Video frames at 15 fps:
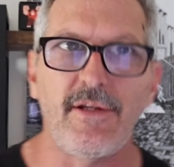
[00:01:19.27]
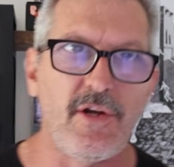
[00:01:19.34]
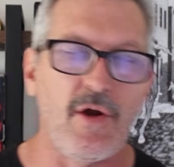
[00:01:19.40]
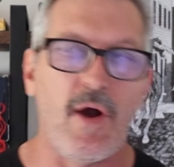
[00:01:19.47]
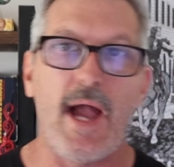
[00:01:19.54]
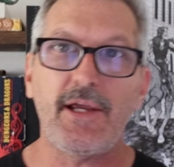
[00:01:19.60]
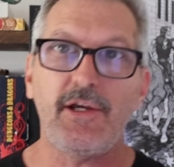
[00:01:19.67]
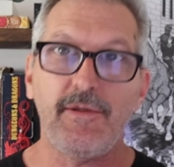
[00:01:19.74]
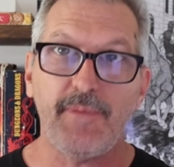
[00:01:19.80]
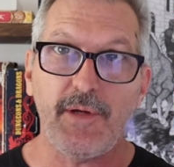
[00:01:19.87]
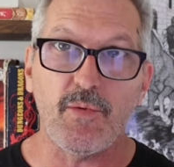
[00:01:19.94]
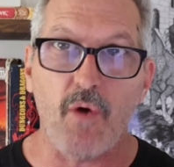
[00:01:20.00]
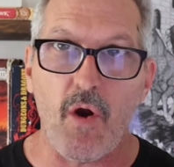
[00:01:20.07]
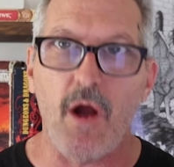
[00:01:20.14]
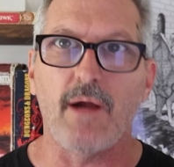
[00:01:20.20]
You know, I could
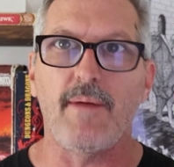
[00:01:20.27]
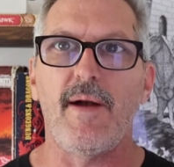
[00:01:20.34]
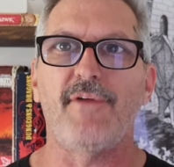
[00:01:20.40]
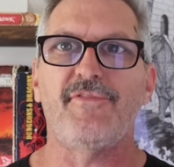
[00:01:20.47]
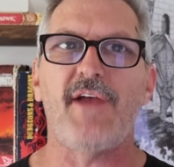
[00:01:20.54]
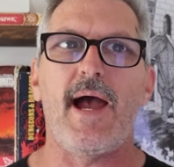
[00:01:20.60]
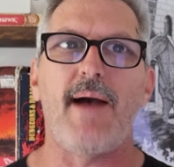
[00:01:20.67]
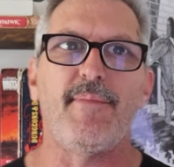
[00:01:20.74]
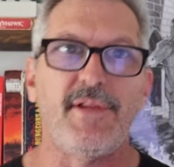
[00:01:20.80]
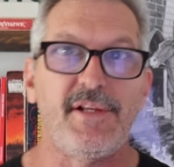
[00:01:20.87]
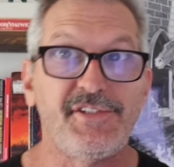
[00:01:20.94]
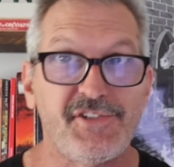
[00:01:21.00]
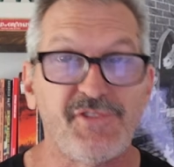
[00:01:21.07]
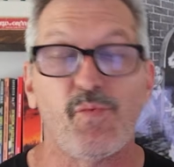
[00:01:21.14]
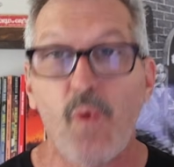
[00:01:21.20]
be wrong about that, but
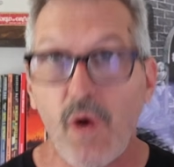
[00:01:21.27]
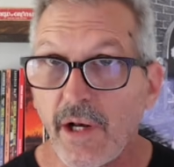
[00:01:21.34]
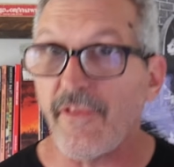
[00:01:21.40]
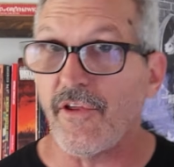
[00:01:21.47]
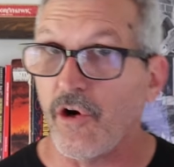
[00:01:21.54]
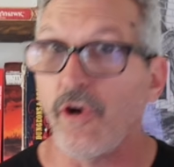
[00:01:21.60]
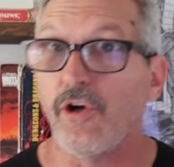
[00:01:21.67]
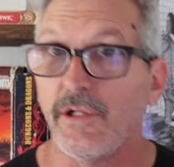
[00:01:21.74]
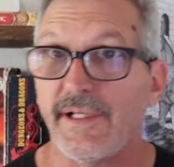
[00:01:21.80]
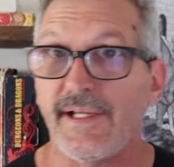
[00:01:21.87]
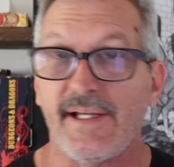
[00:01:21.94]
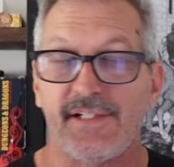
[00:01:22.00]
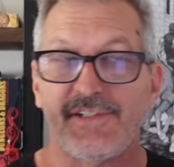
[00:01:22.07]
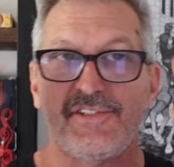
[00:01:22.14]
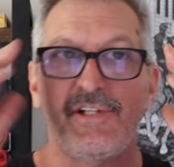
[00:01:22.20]
this is one of the
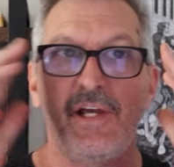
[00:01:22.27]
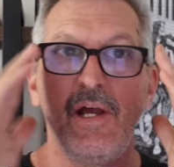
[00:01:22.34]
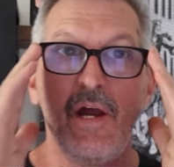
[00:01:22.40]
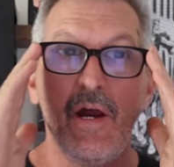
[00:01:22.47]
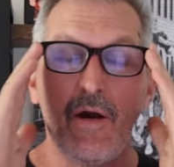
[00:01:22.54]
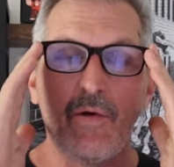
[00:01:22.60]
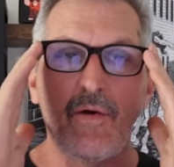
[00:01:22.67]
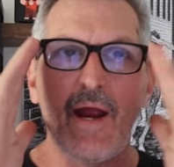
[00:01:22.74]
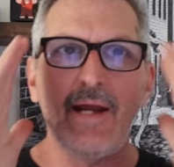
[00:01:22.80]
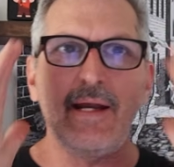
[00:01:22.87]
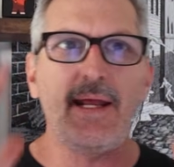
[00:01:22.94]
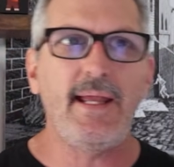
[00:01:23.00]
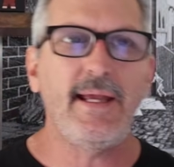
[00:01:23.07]
earliest, right?